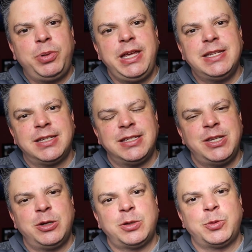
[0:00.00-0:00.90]
please
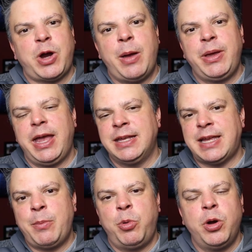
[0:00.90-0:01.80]
consider subscribing, as
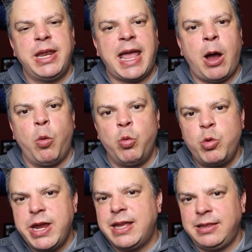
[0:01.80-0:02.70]
I'm putting out
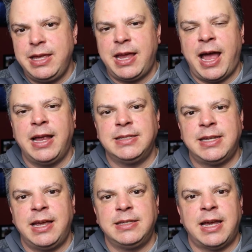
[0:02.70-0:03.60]
weekly
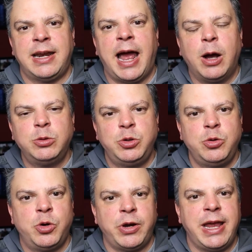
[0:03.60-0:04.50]
content on how to
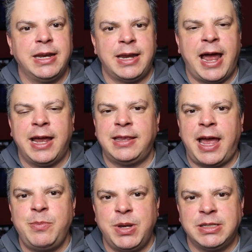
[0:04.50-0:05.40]
create an
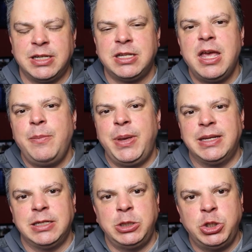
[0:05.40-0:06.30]
online business,
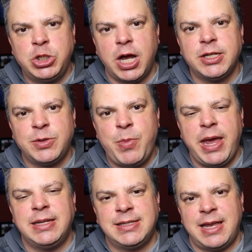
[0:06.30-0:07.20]
because it just
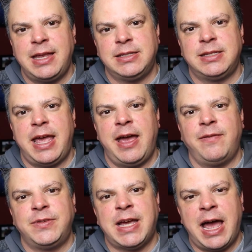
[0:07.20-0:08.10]
makes sense to
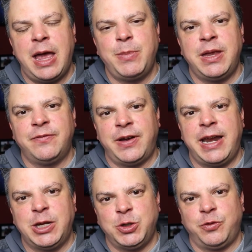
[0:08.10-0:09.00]
have time and
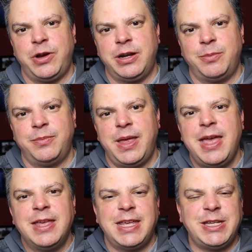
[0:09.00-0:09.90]
financial freedom.
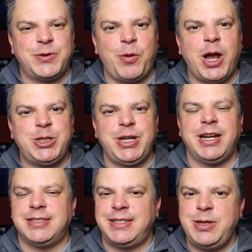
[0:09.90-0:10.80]
Thanks for watching, and
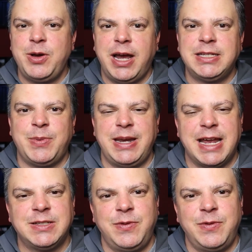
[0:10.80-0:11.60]
I'll see you guys in my next